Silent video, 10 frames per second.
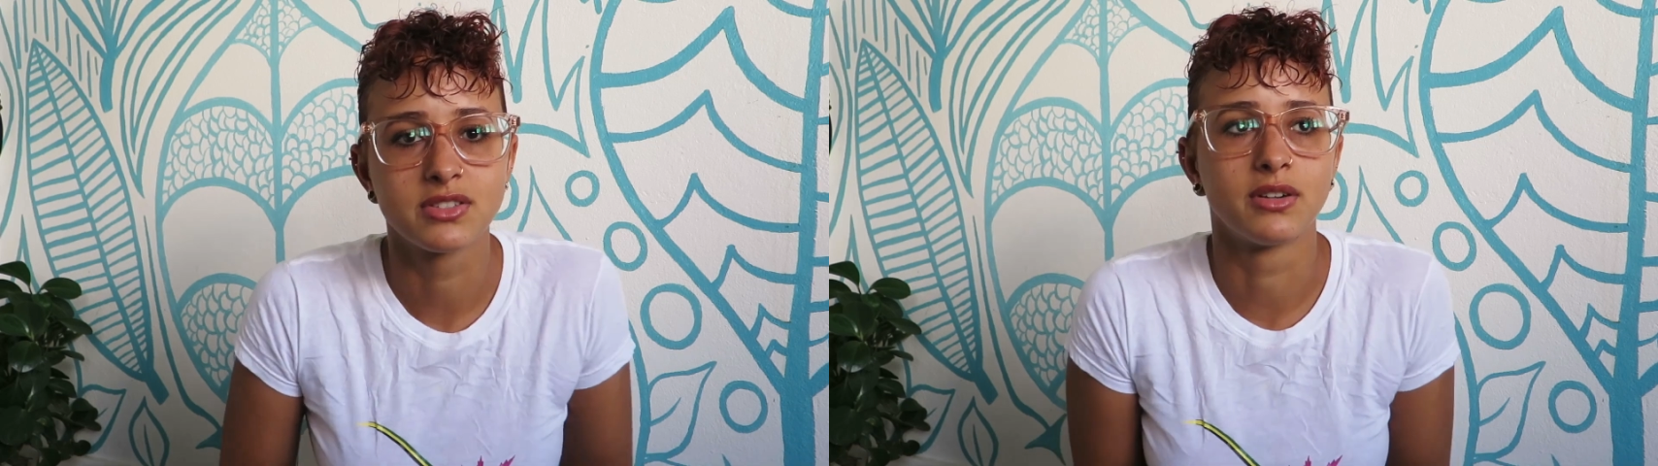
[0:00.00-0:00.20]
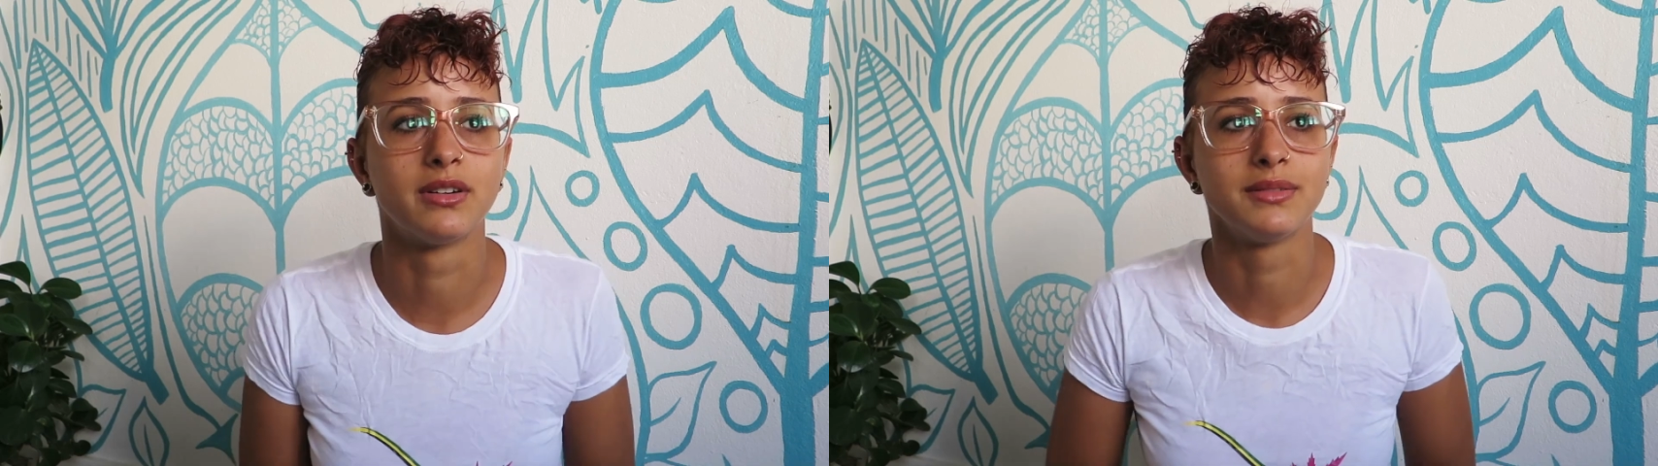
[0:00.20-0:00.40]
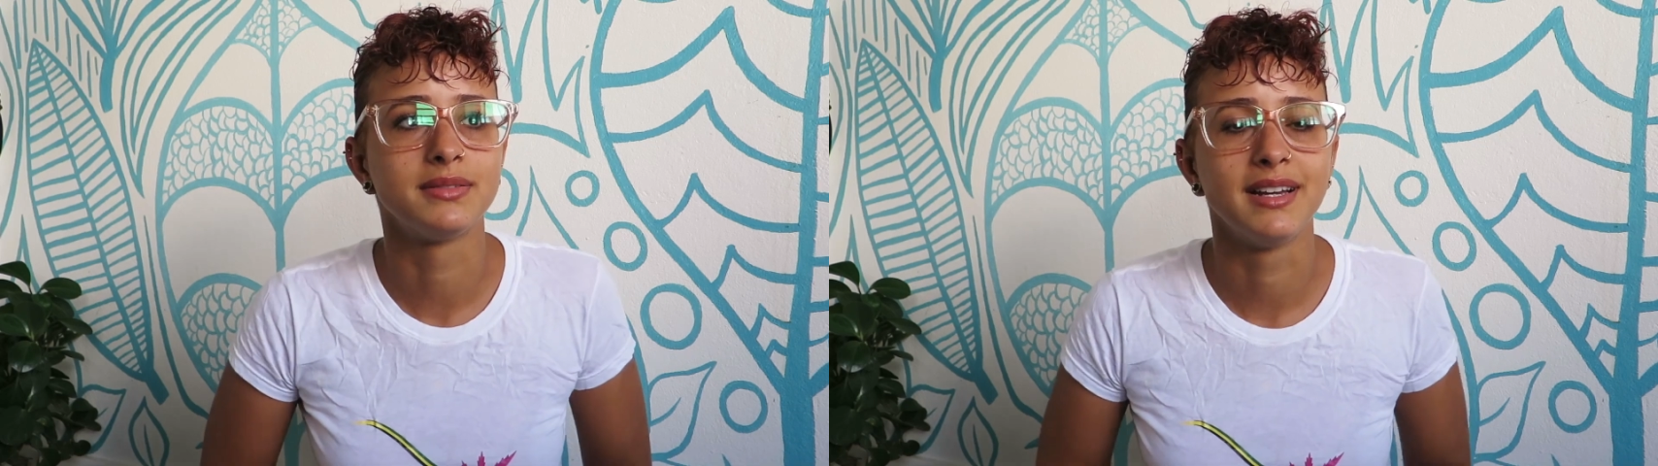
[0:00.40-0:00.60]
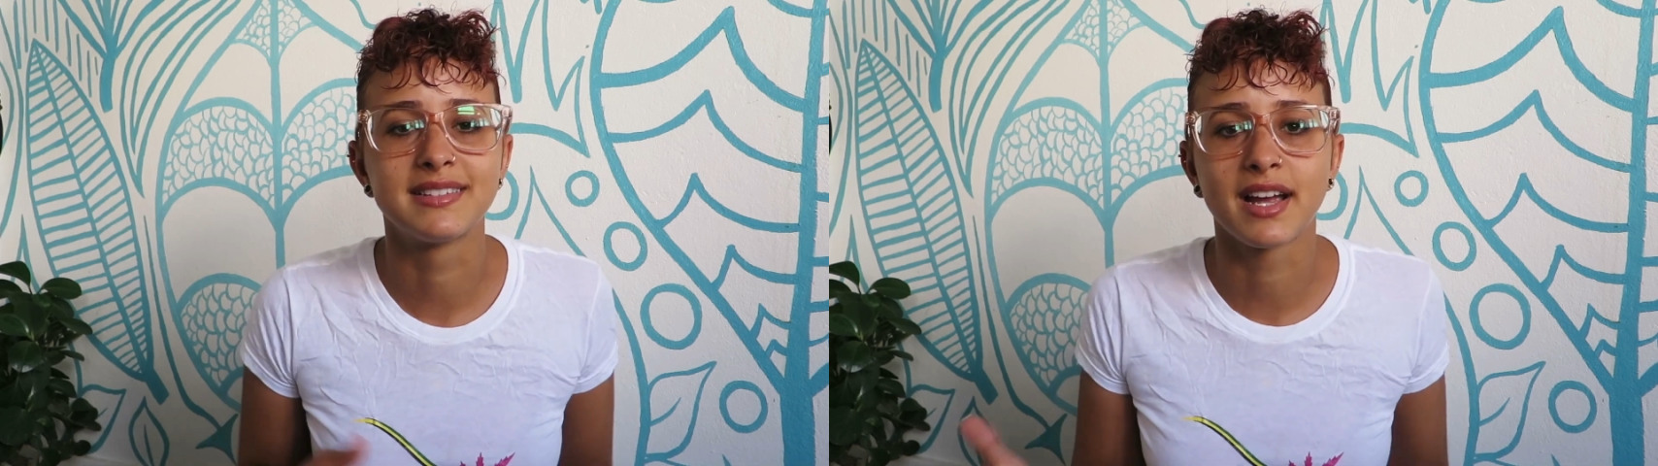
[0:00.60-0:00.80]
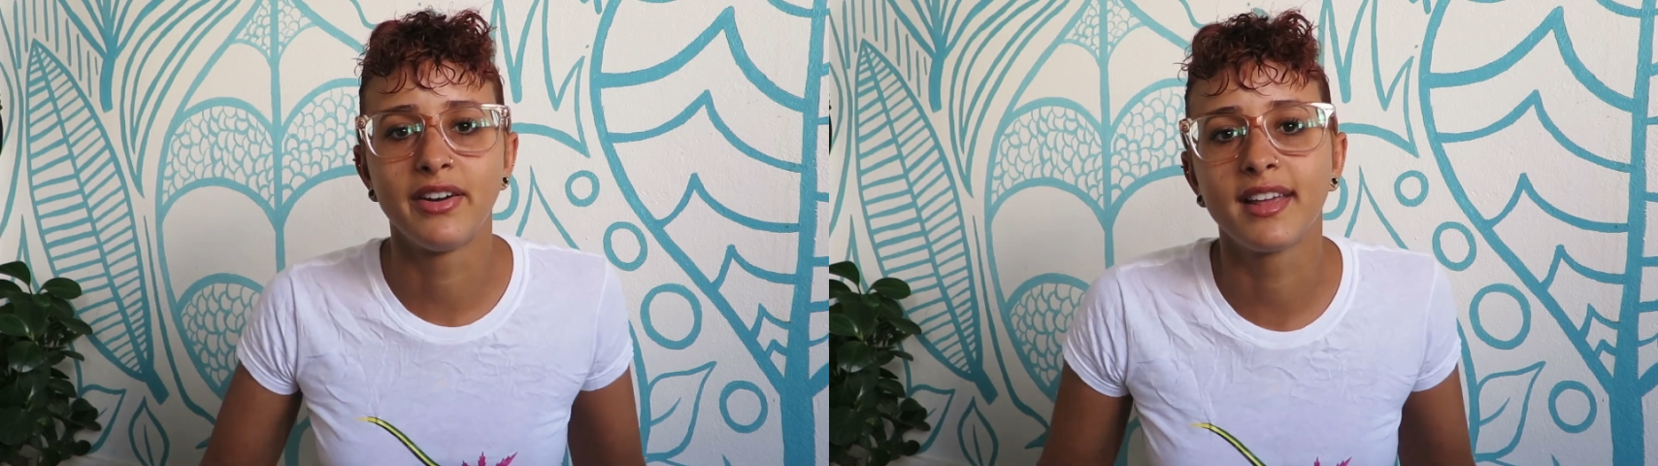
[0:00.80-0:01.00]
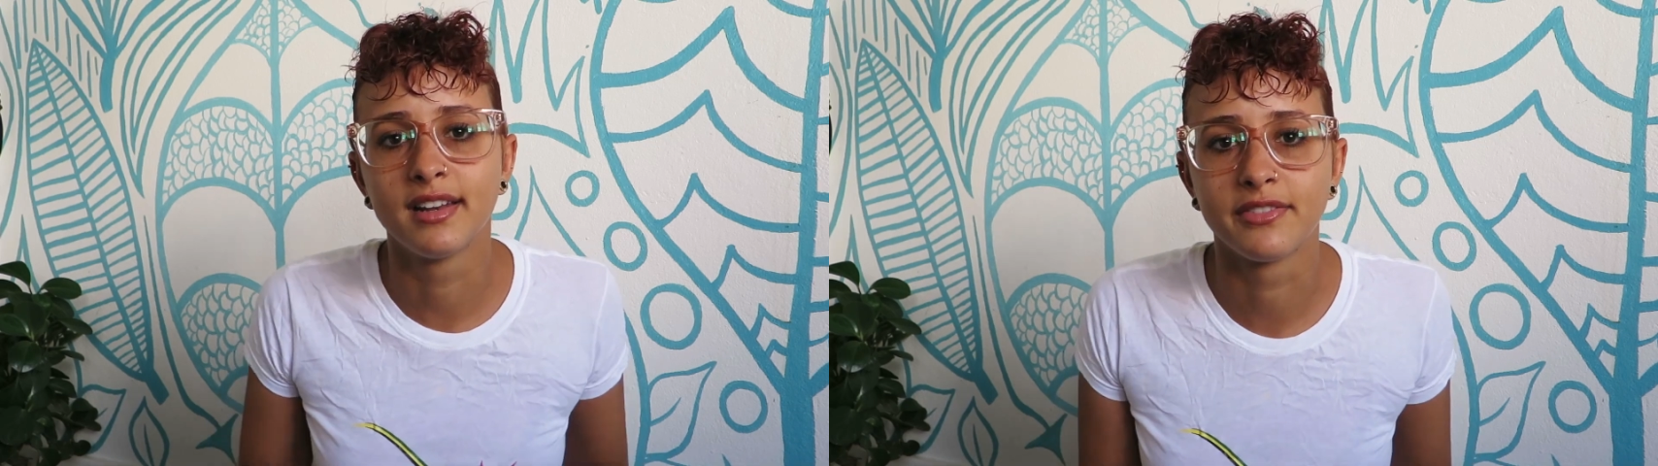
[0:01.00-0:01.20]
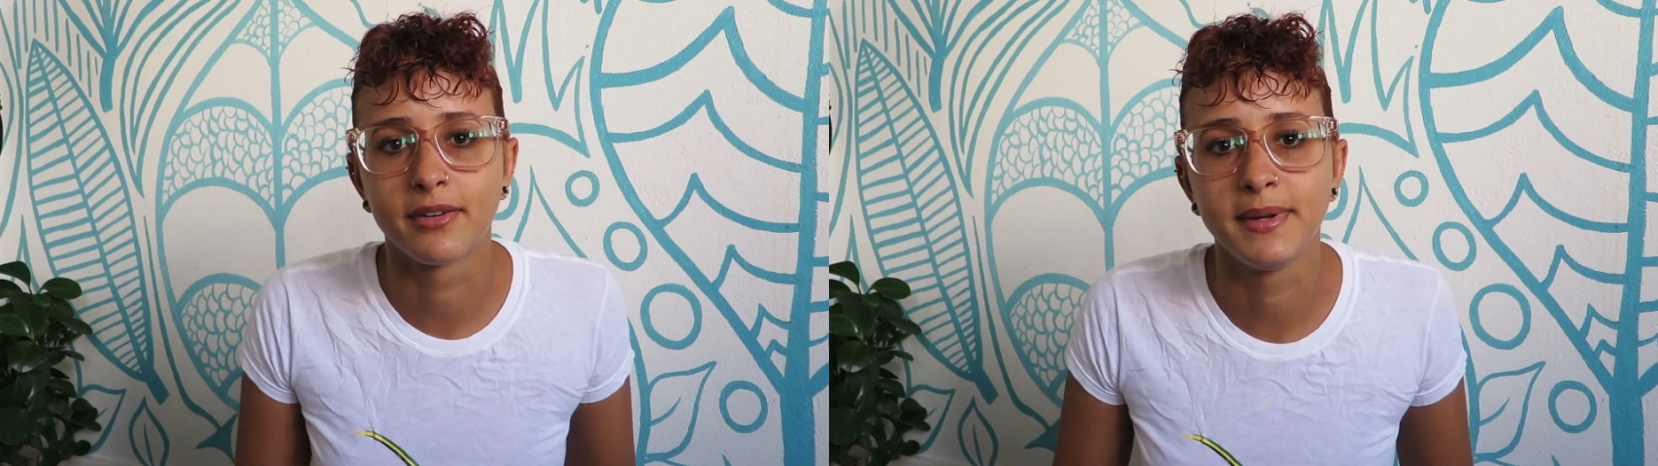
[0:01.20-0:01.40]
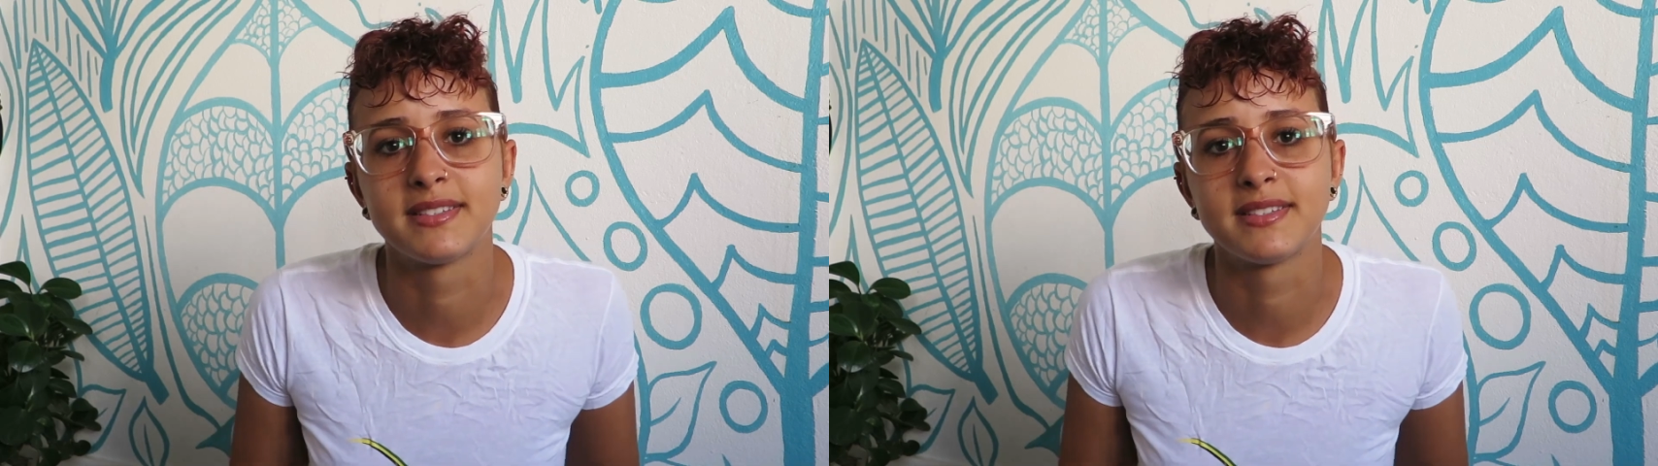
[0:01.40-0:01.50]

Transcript: so it's a regular for